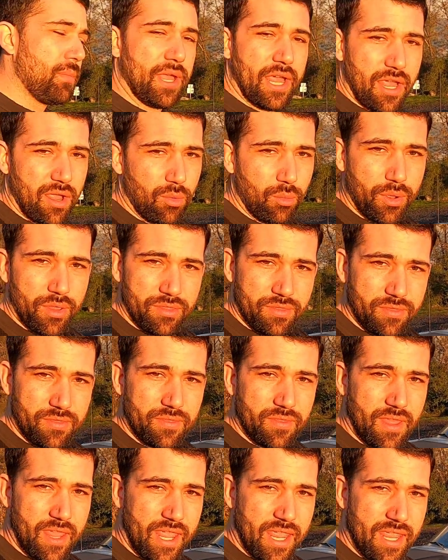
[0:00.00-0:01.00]
me out with
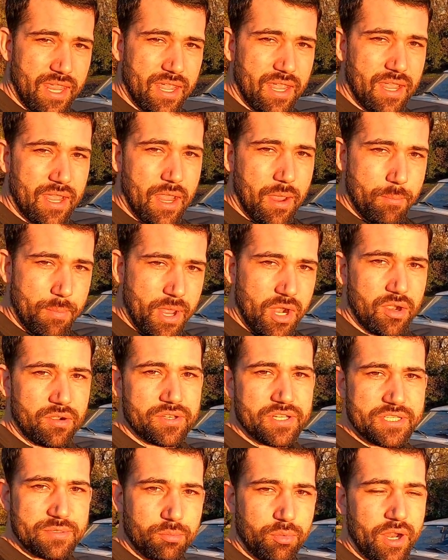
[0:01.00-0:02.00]
a better
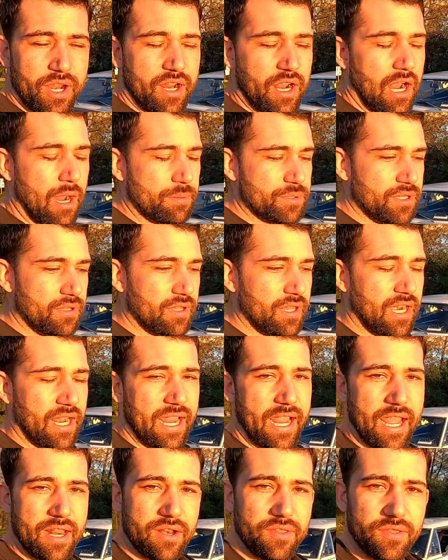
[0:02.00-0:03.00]
disc brake option that I
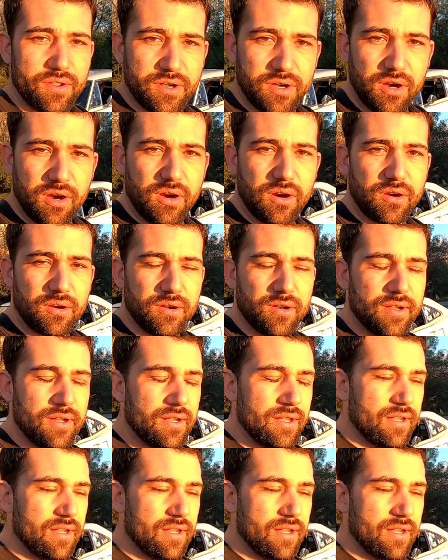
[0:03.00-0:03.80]
had on the car,